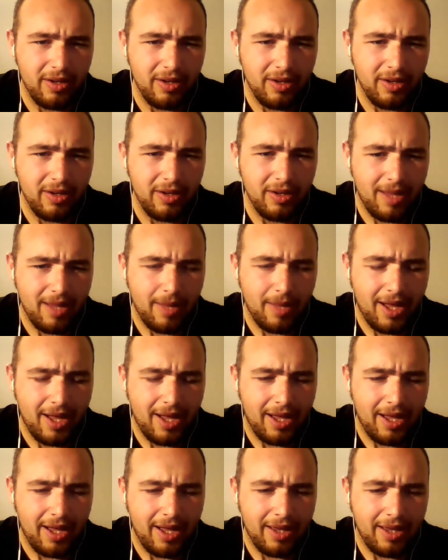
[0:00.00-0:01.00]
I'm
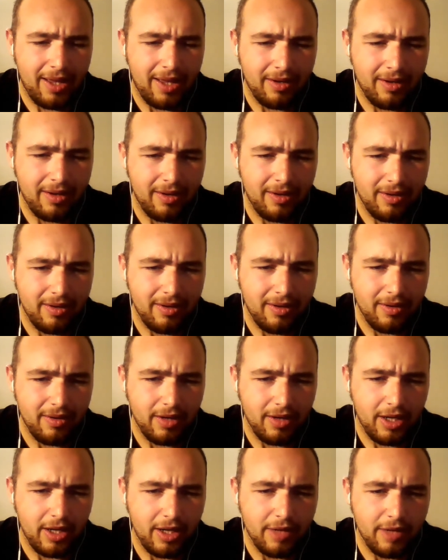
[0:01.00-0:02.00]
on
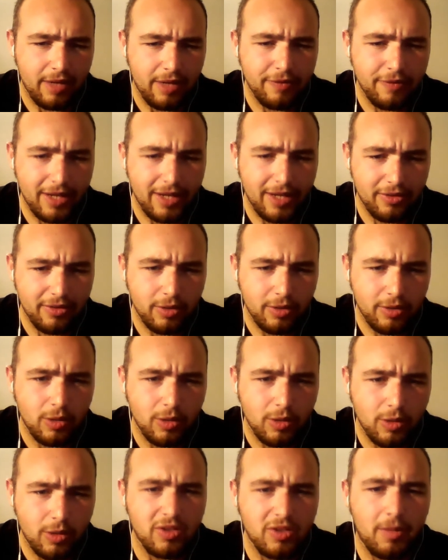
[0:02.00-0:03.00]
Flexerol,
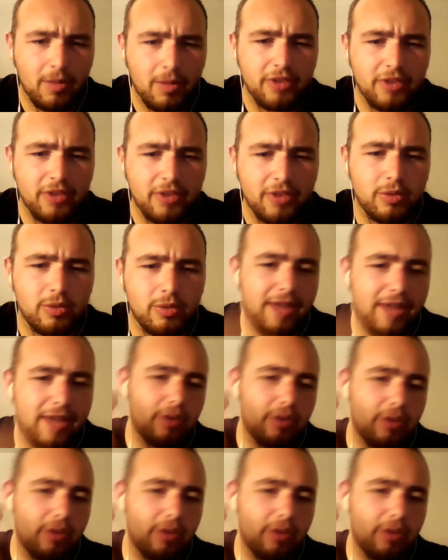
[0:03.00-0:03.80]
which is a muscle relaxer.